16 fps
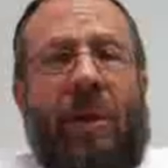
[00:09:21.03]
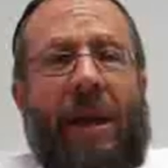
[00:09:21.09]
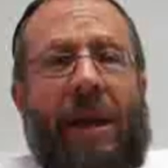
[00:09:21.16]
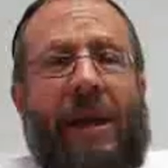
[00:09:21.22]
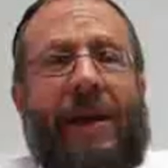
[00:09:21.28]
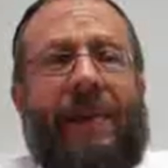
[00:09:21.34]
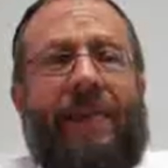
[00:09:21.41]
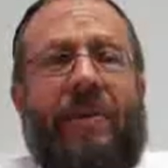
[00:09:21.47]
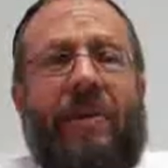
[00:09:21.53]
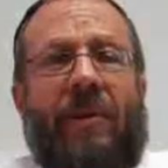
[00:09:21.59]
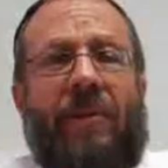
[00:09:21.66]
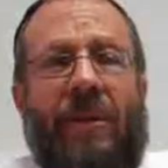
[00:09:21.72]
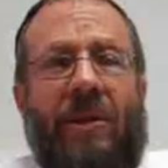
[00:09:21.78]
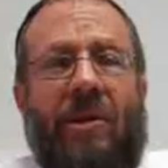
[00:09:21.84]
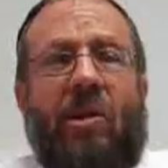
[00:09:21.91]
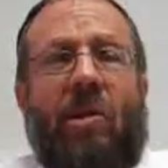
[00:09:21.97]
halves of
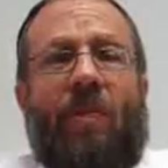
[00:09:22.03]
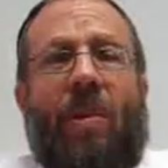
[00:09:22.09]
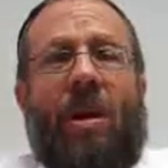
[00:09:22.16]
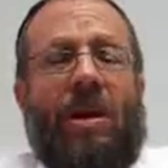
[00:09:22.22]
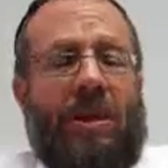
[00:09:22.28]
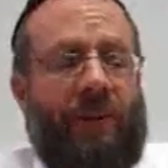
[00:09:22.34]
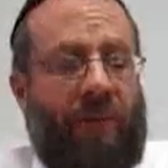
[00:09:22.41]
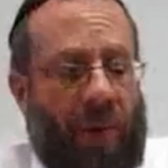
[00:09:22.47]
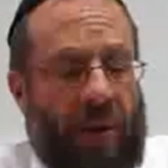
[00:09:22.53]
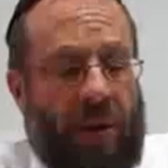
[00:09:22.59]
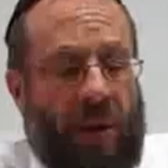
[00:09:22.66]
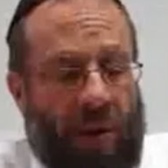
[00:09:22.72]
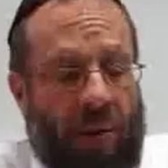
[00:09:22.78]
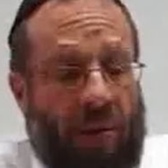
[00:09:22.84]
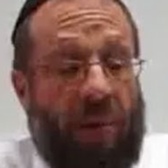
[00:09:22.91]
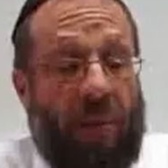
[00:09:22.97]
these two parts of one
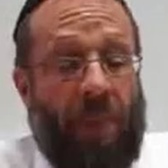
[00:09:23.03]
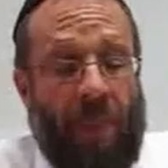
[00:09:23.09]
whole.